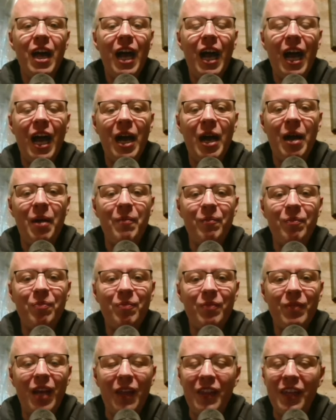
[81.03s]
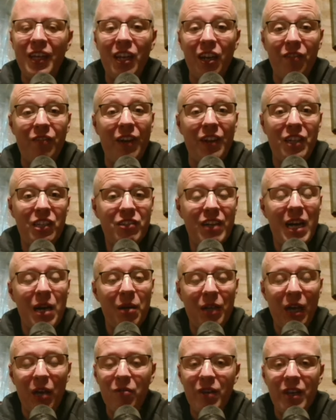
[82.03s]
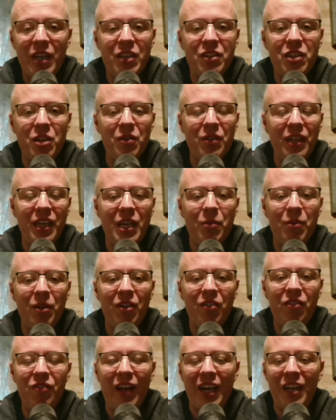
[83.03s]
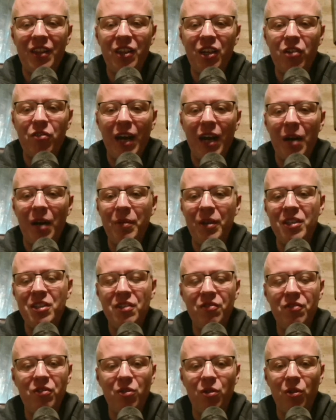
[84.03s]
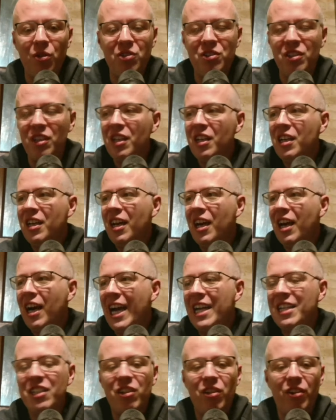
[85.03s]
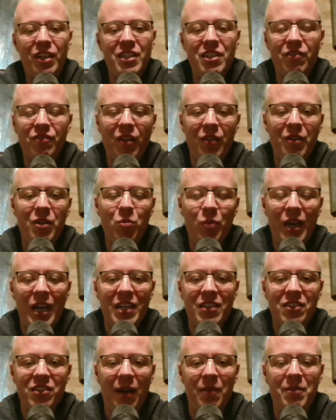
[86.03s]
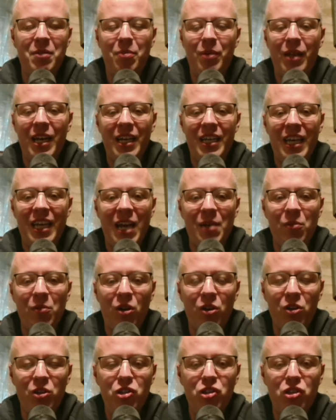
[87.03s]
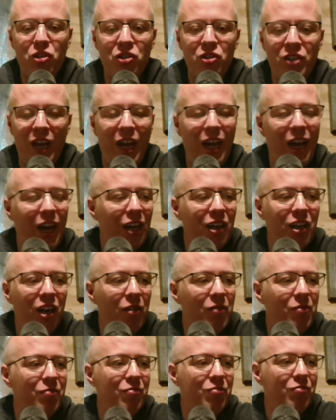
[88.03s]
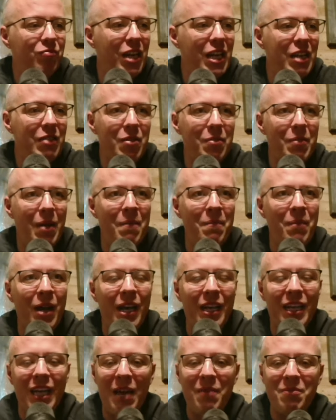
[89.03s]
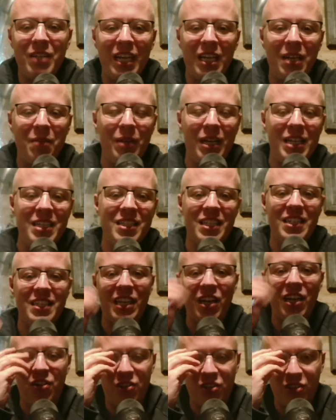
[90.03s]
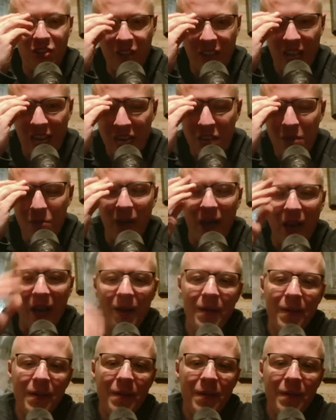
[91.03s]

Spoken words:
I think it'll affect the crowd. I really do think it will affect the crowd because, of course, 8 o'clock is a very weird time to play a game on a Sunday. I can't really remember a game taking place this late on a Sunday anywhere.